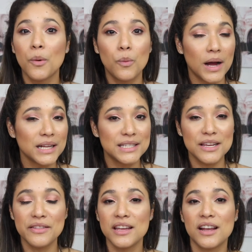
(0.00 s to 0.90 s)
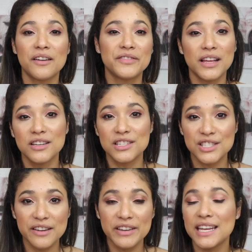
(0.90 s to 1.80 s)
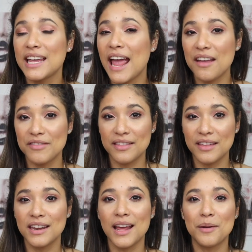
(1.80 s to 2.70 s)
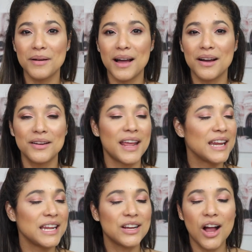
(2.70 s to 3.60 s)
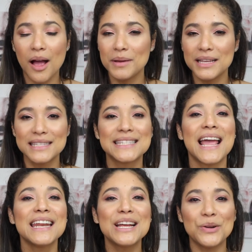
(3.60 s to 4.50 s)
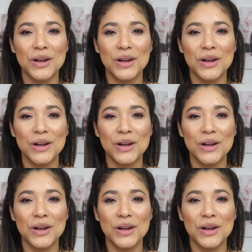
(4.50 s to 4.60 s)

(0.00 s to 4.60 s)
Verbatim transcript: What do you think of the longevity? Everything about any comments, any